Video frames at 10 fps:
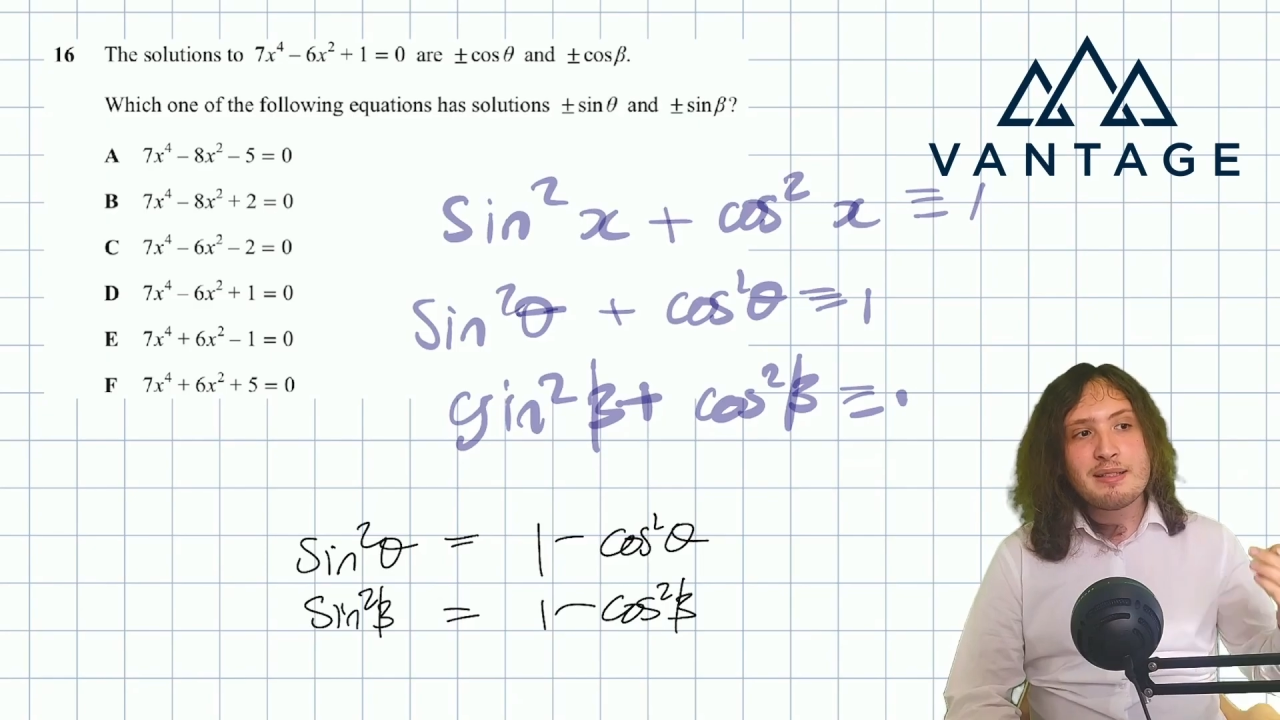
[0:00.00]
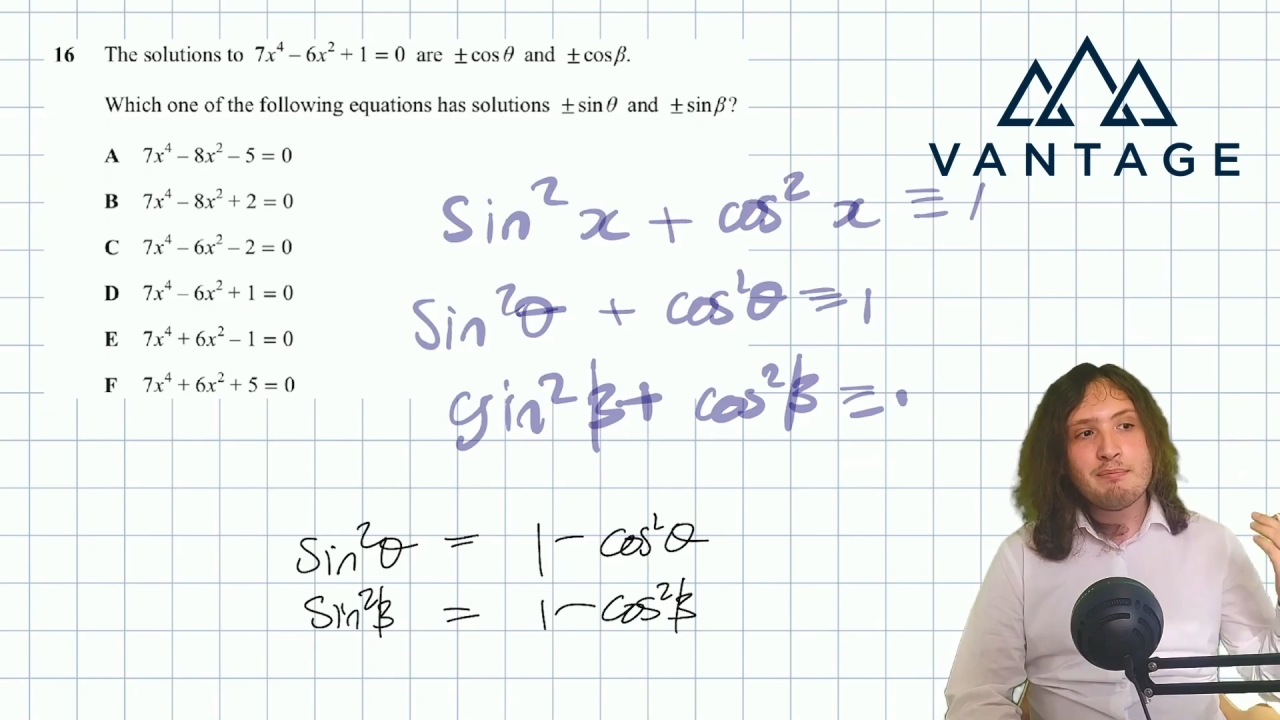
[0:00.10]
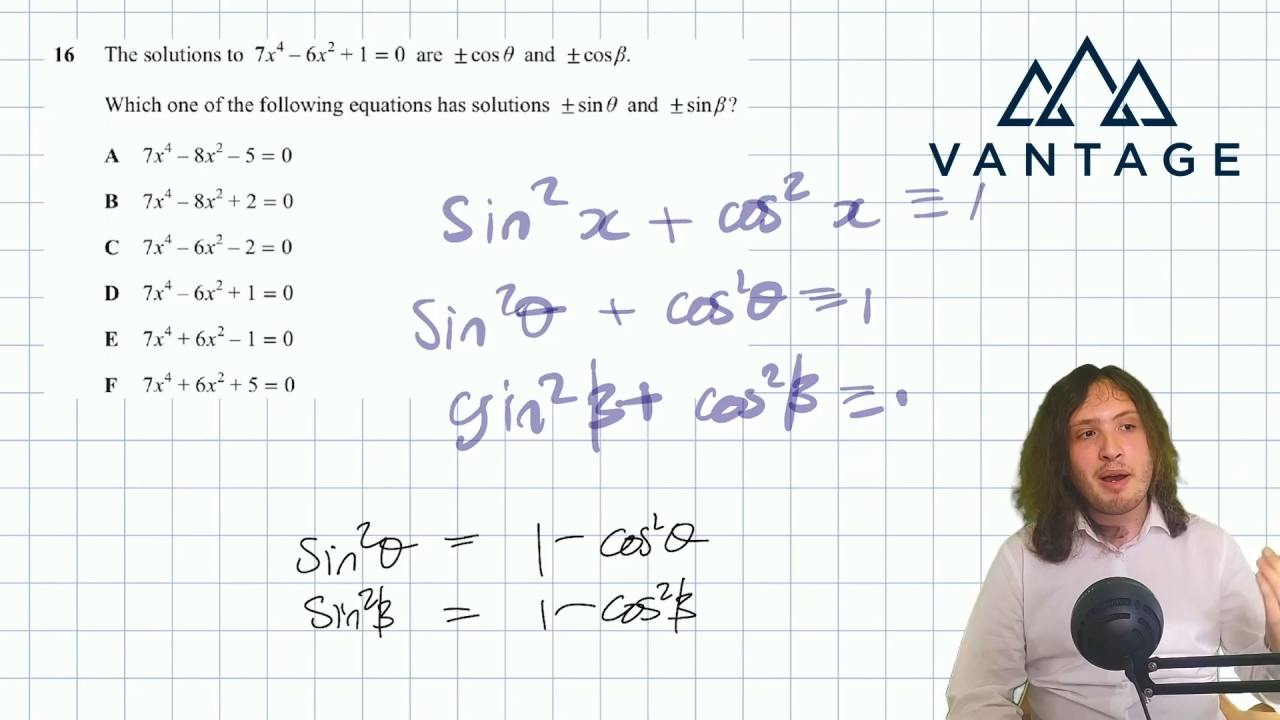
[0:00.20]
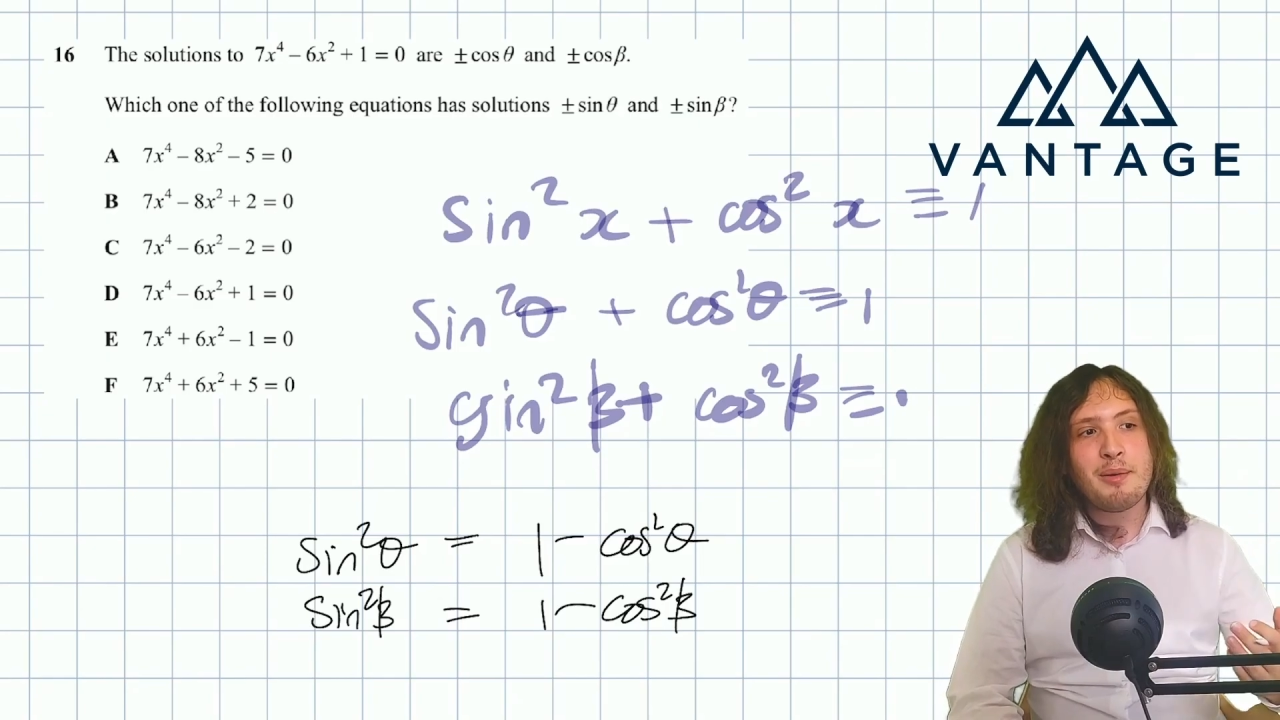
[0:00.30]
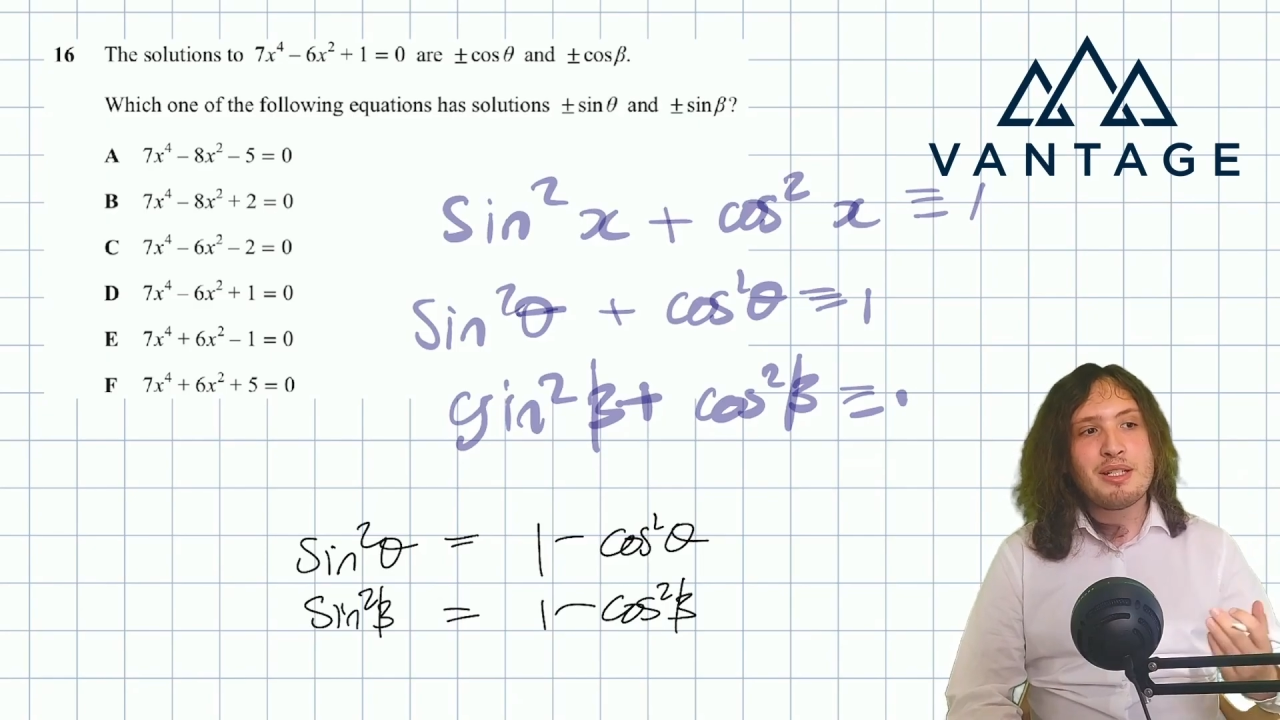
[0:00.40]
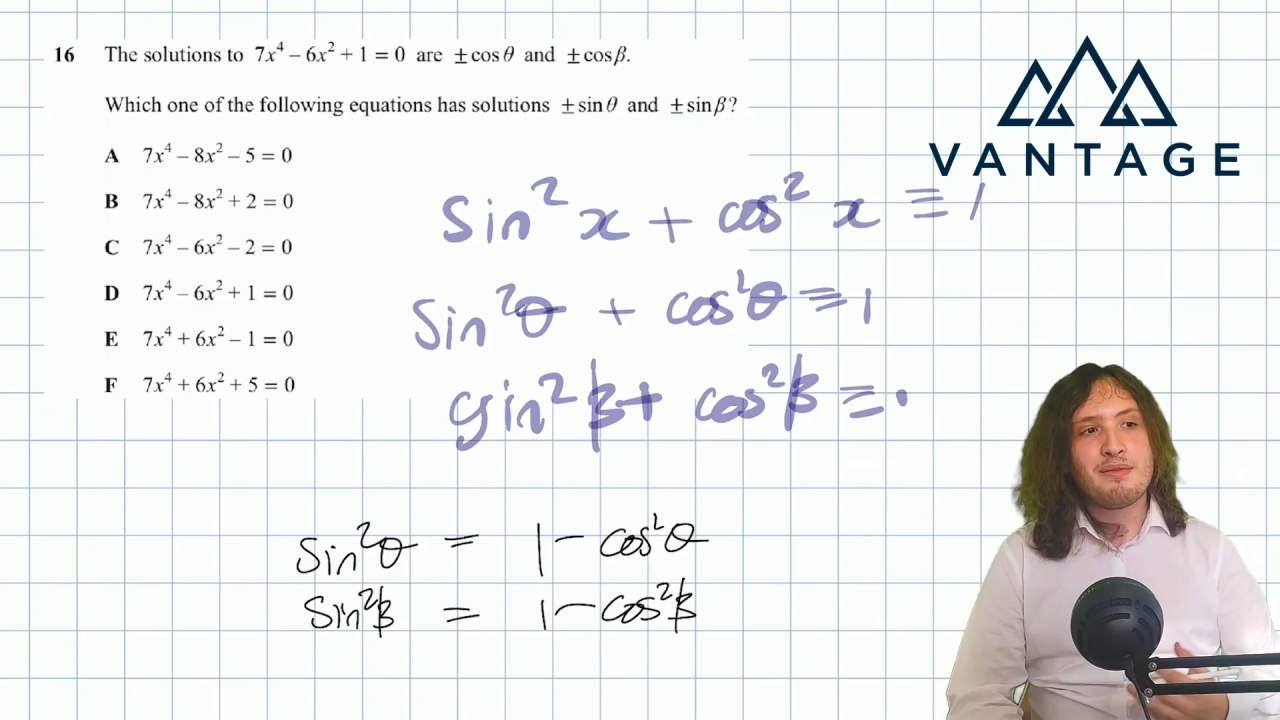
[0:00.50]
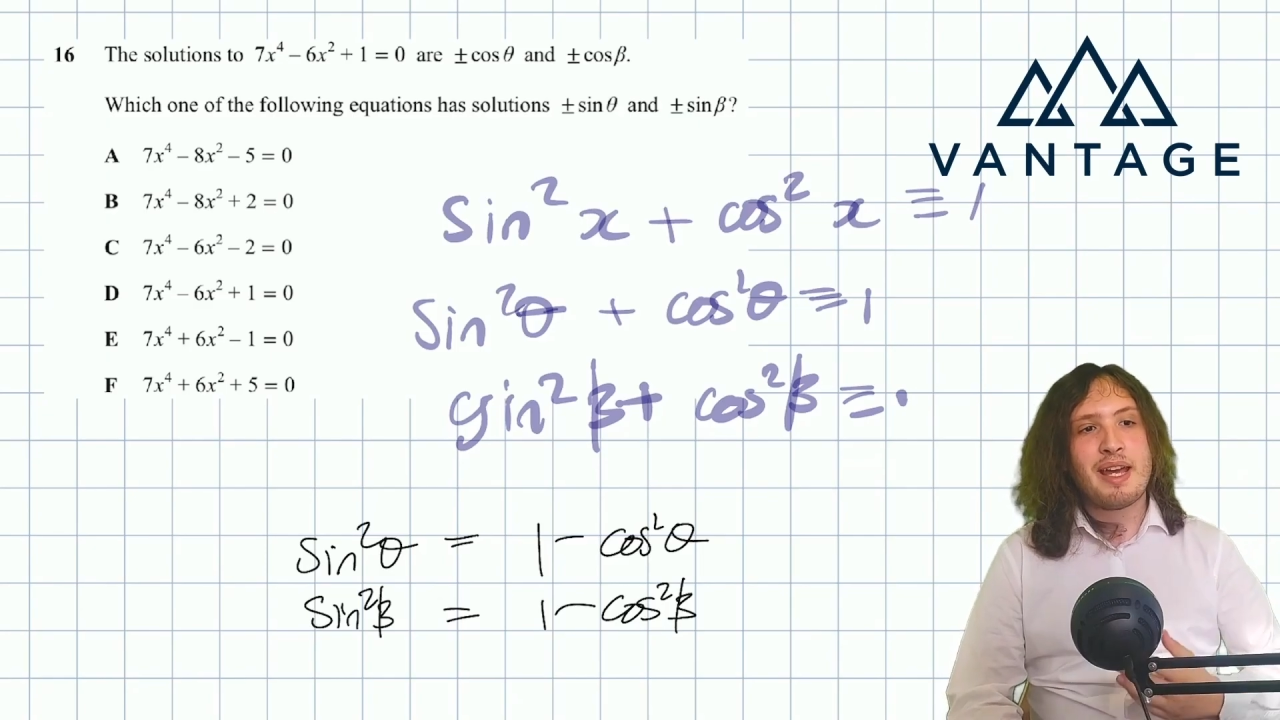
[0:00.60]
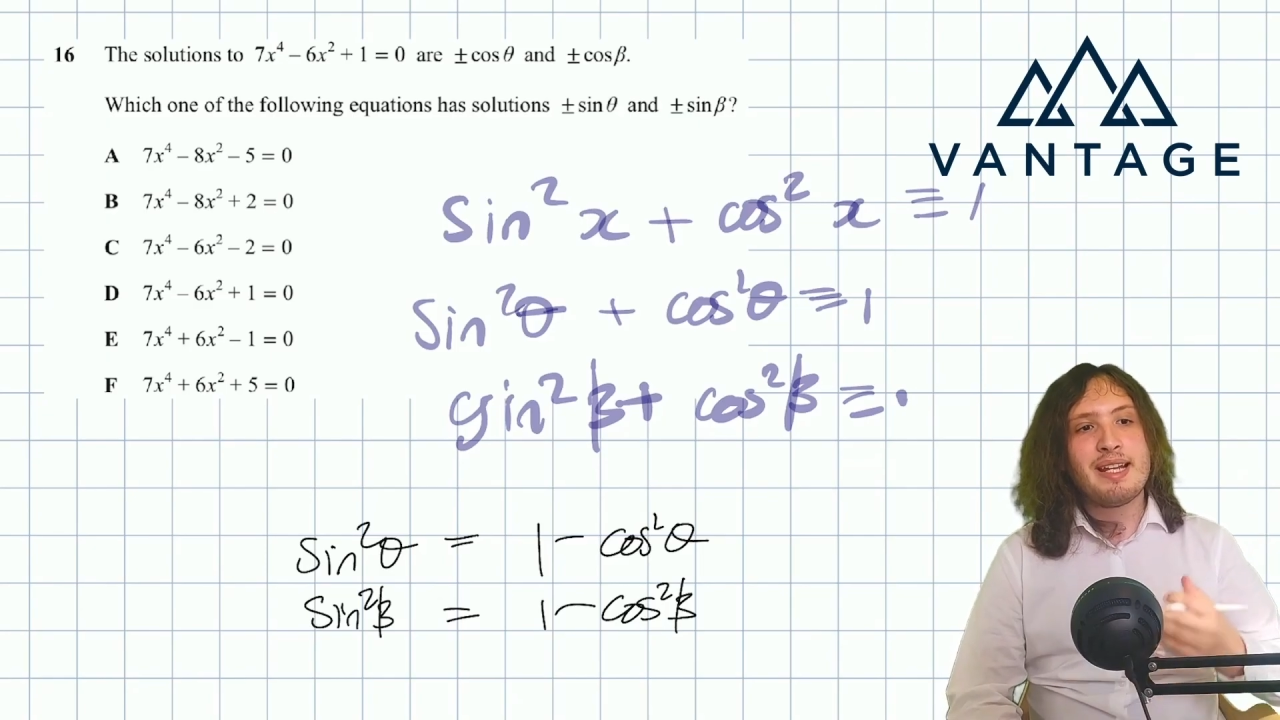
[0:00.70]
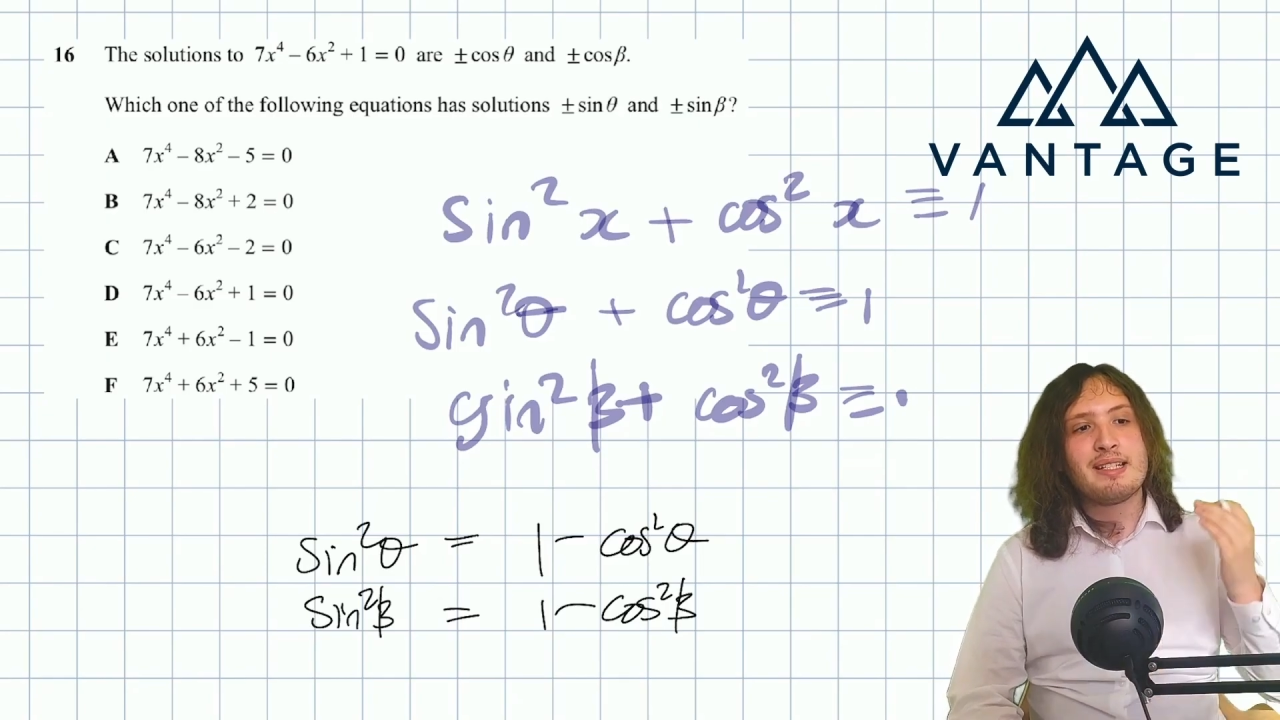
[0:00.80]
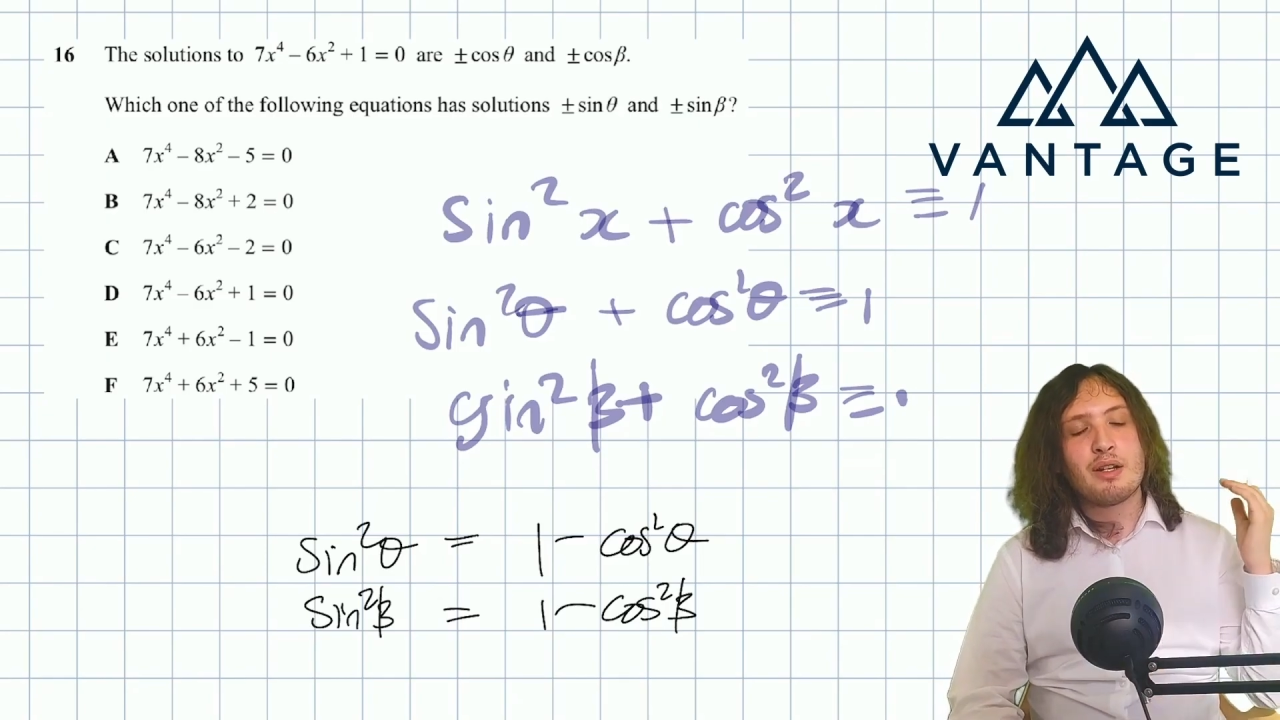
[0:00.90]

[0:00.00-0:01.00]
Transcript: motivates